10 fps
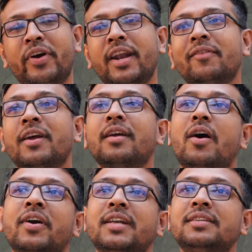Whenever
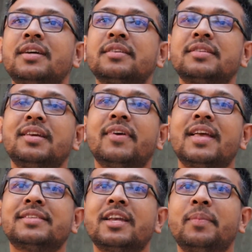our teachers give an
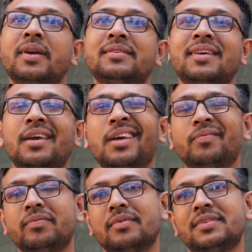assignment, say
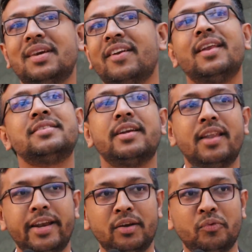7 days
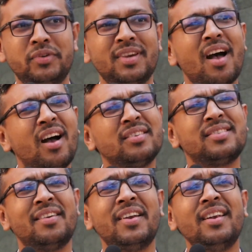deadline, we say,
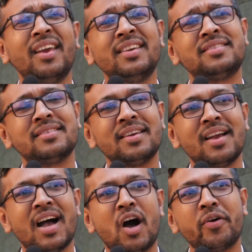7 days,
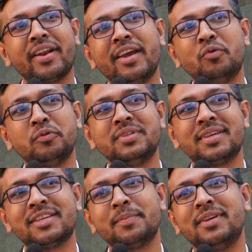how can I do this
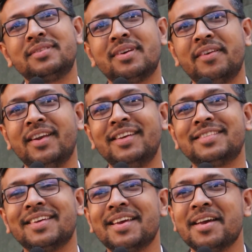assignment in 7
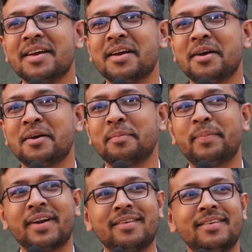days?
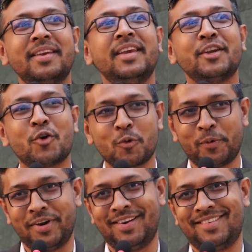But in
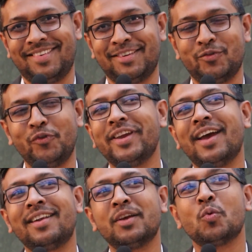corporate, we
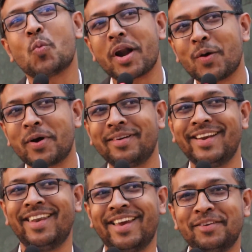get 1 hour
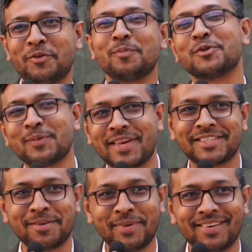deadline for most of the
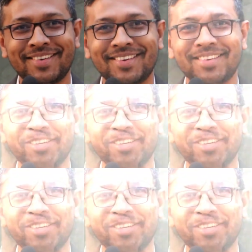assignment.